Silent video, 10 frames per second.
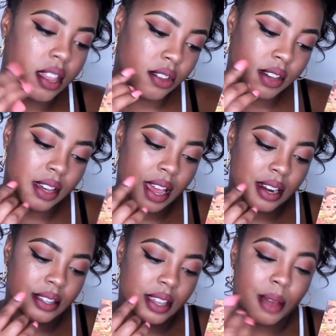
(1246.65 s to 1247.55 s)
And you can
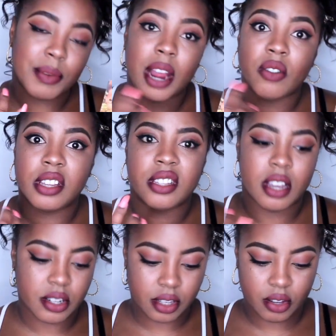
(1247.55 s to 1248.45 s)
kind of see I'm not really
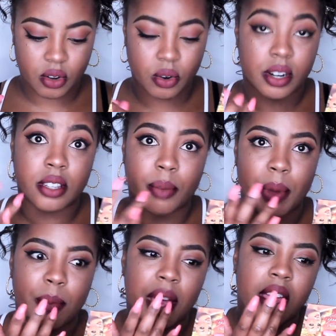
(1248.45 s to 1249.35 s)
touching the corners of
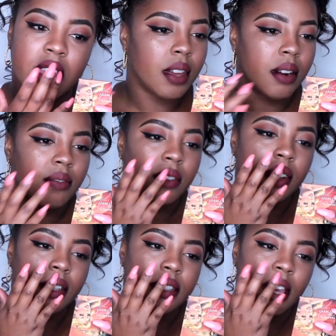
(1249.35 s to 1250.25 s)
my mouth, and I'm
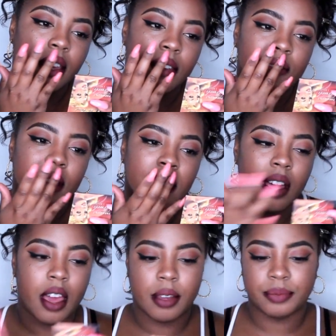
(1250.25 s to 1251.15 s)
really taking my
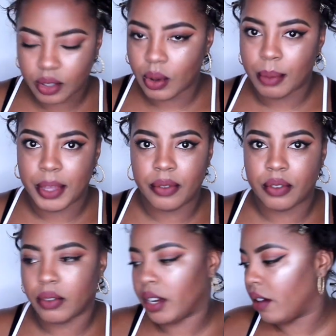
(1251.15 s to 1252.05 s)
time, so I'm late
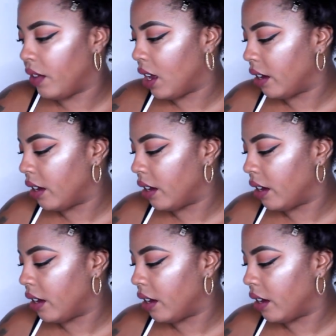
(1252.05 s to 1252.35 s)
for work every